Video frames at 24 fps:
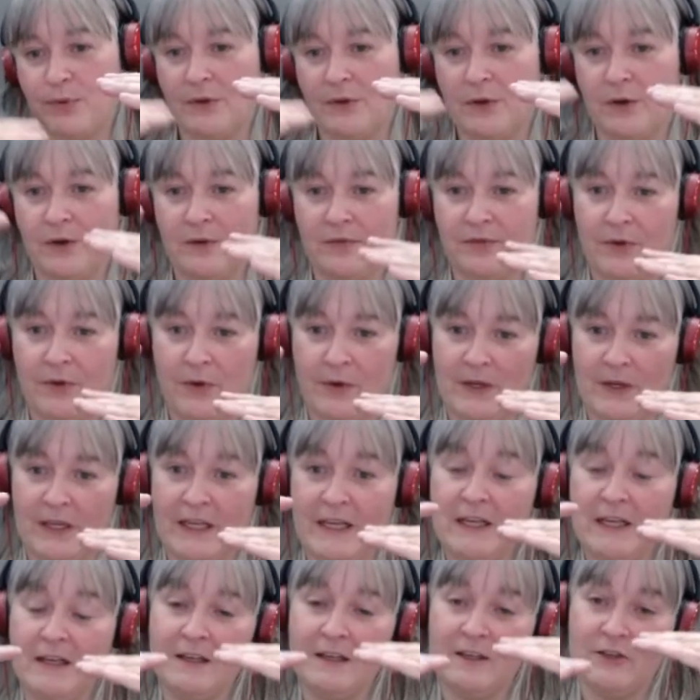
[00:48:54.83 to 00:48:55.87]
of her
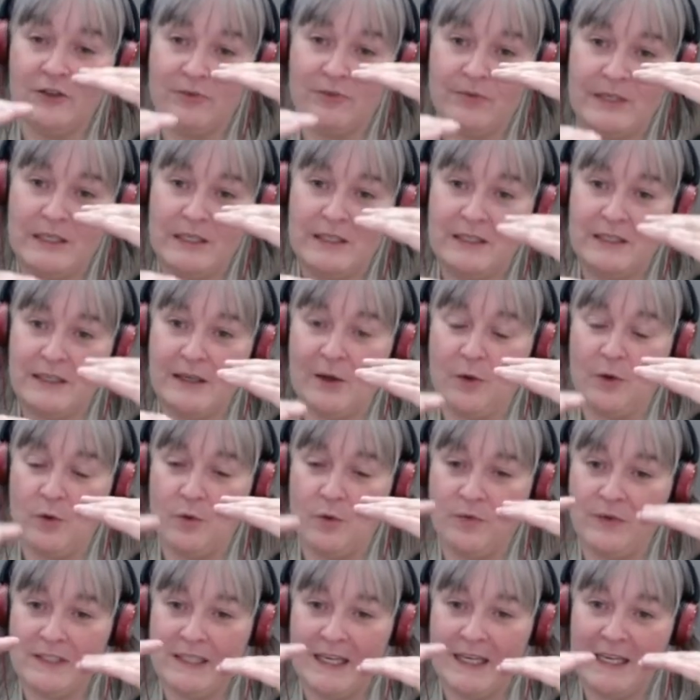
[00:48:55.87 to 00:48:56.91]
English reading
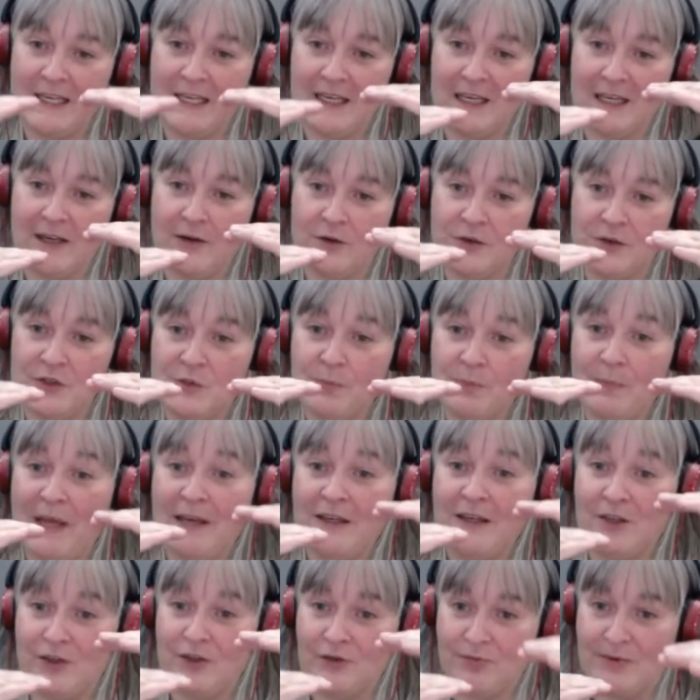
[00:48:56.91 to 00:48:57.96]
overtaking her
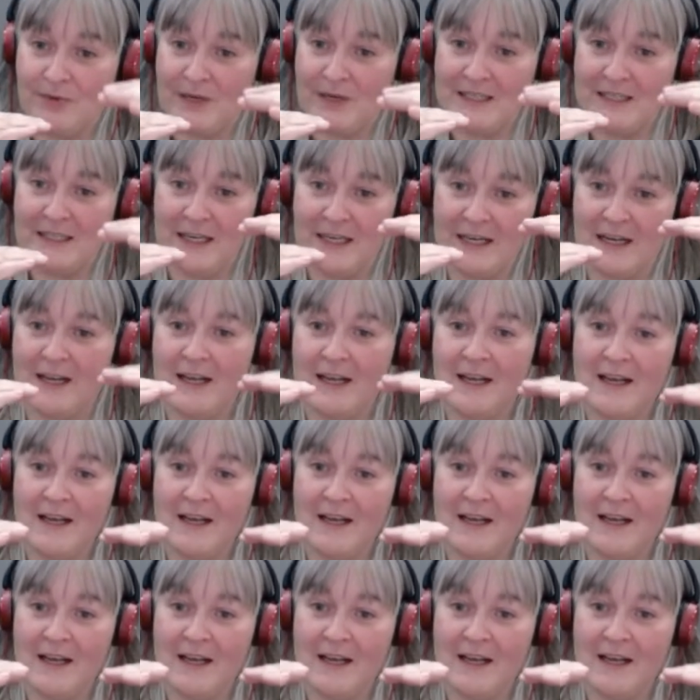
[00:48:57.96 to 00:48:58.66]
Spanish reading.